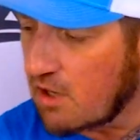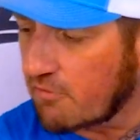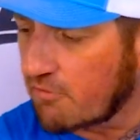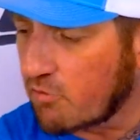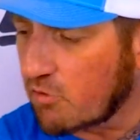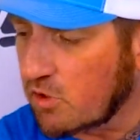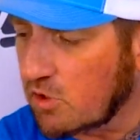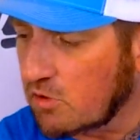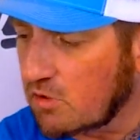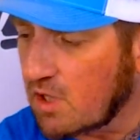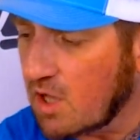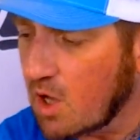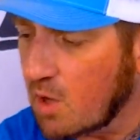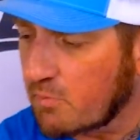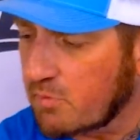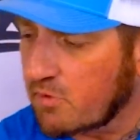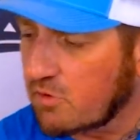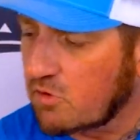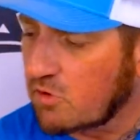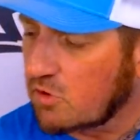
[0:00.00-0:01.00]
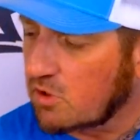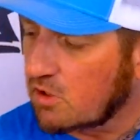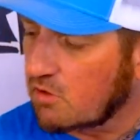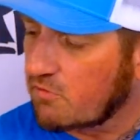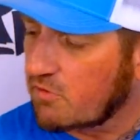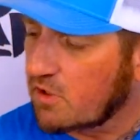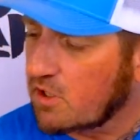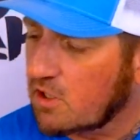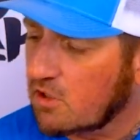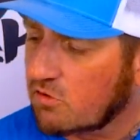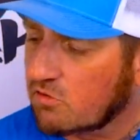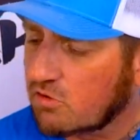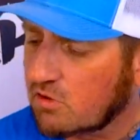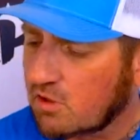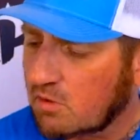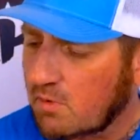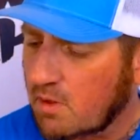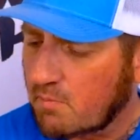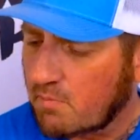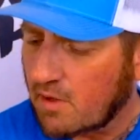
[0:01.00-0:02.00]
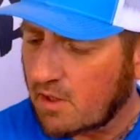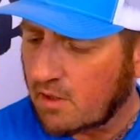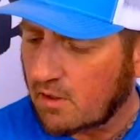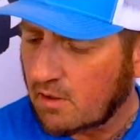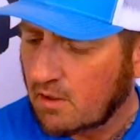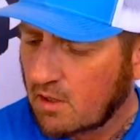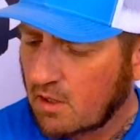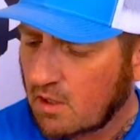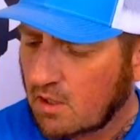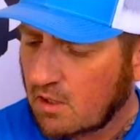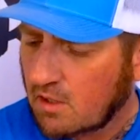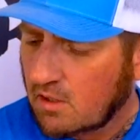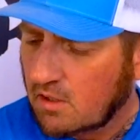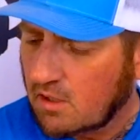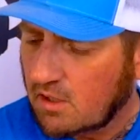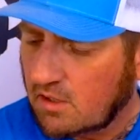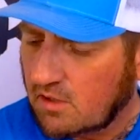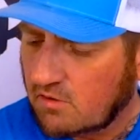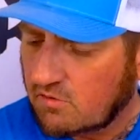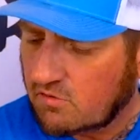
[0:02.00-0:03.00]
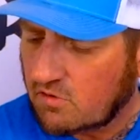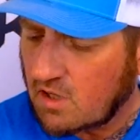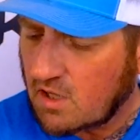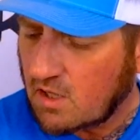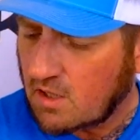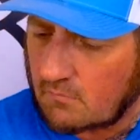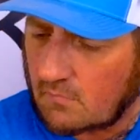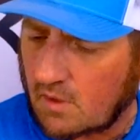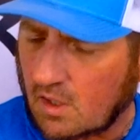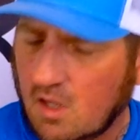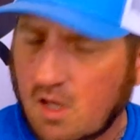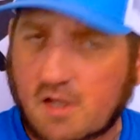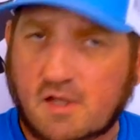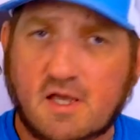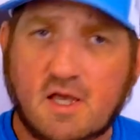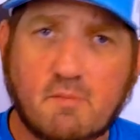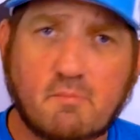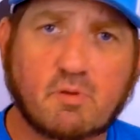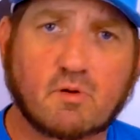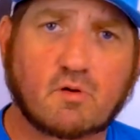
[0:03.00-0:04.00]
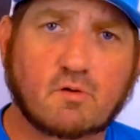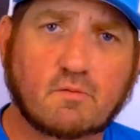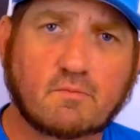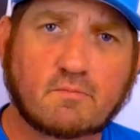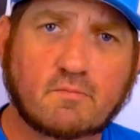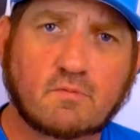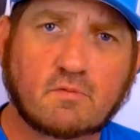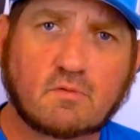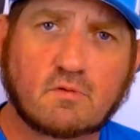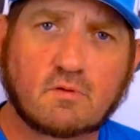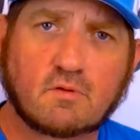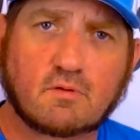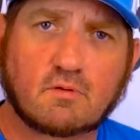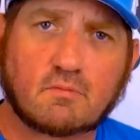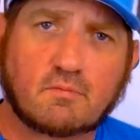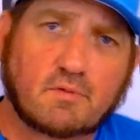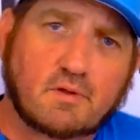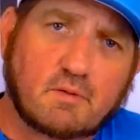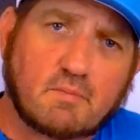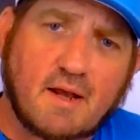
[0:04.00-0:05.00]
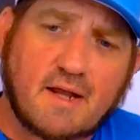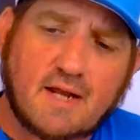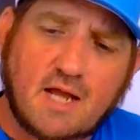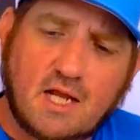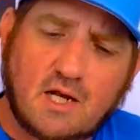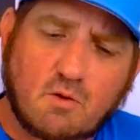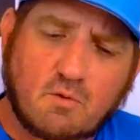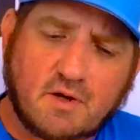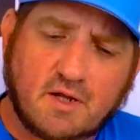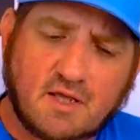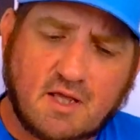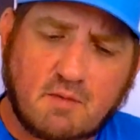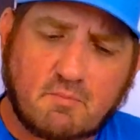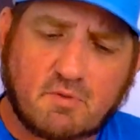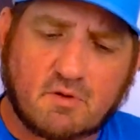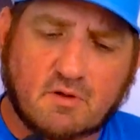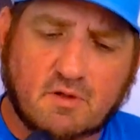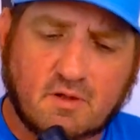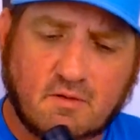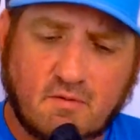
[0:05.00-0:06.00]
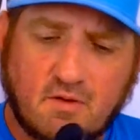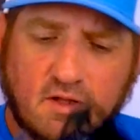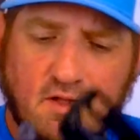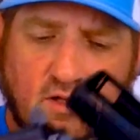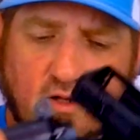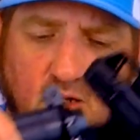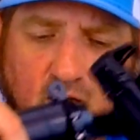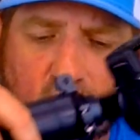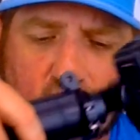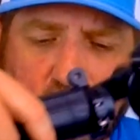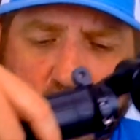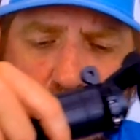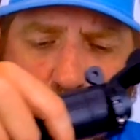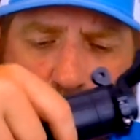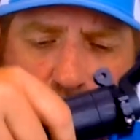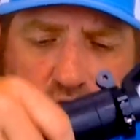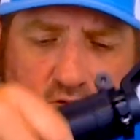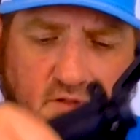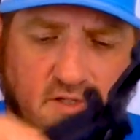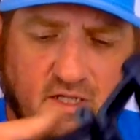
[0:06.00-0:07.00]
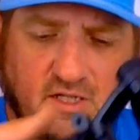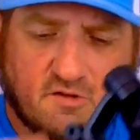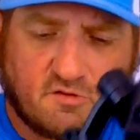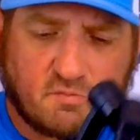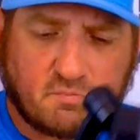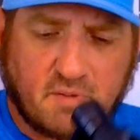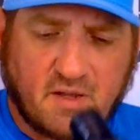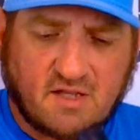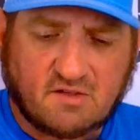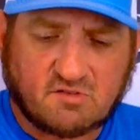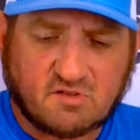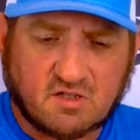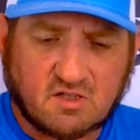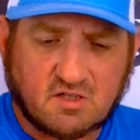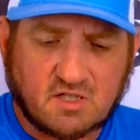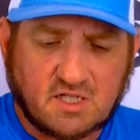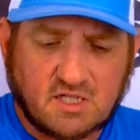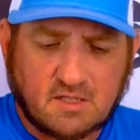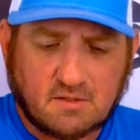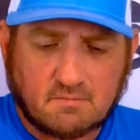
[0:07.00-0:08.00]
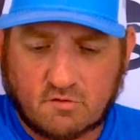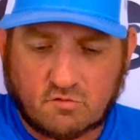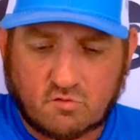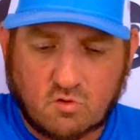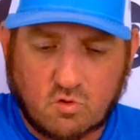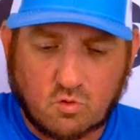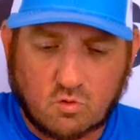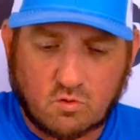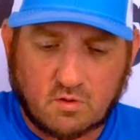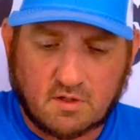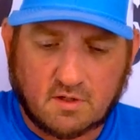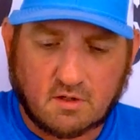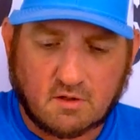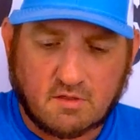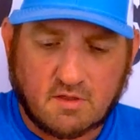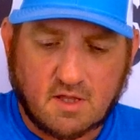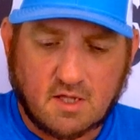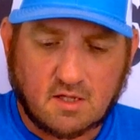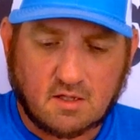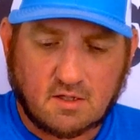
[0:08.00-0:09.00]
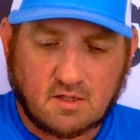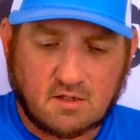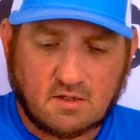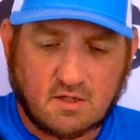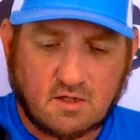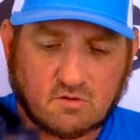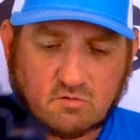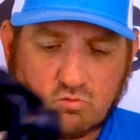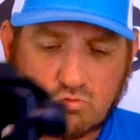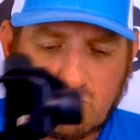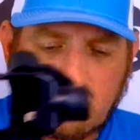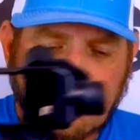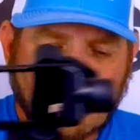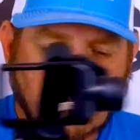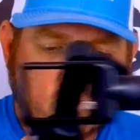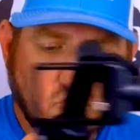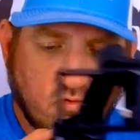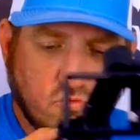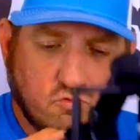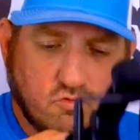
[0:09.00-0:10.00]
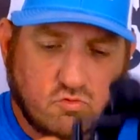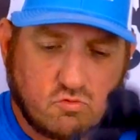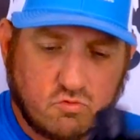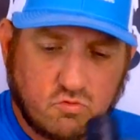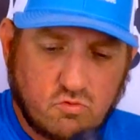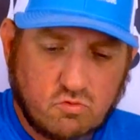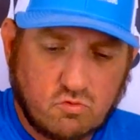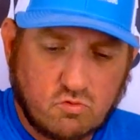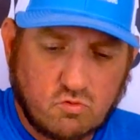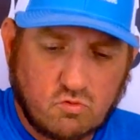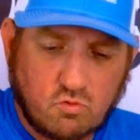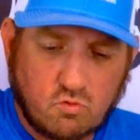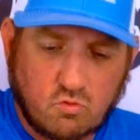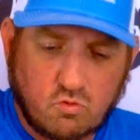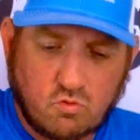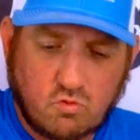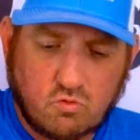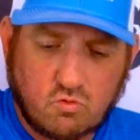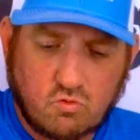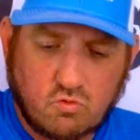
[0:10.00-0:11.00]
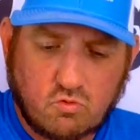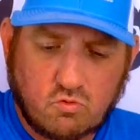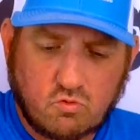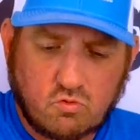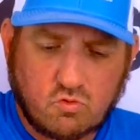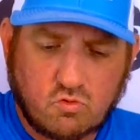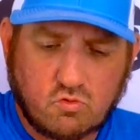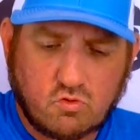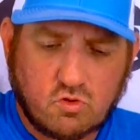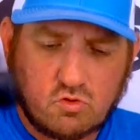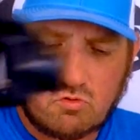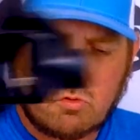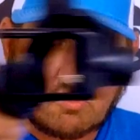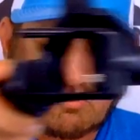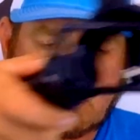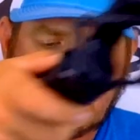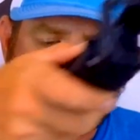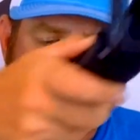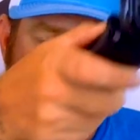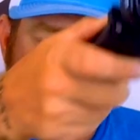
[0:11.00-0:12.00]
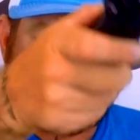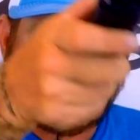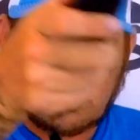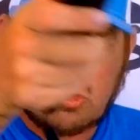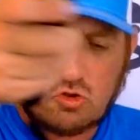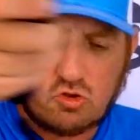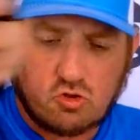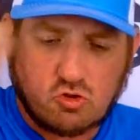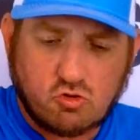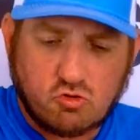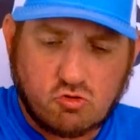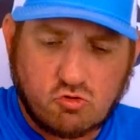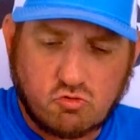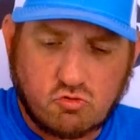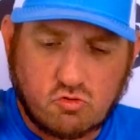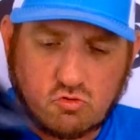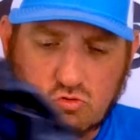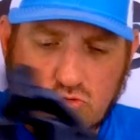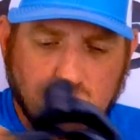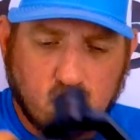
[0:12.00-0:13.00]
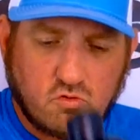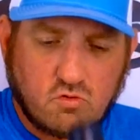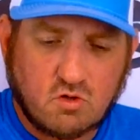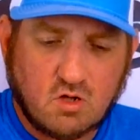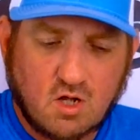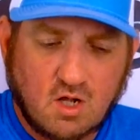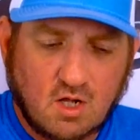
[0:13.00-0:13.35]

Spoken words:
for you to help you do your videos a little bit better is a gimbal. You might not know what a gimbal is. A gimbal is basically a cool little thing. It does woo.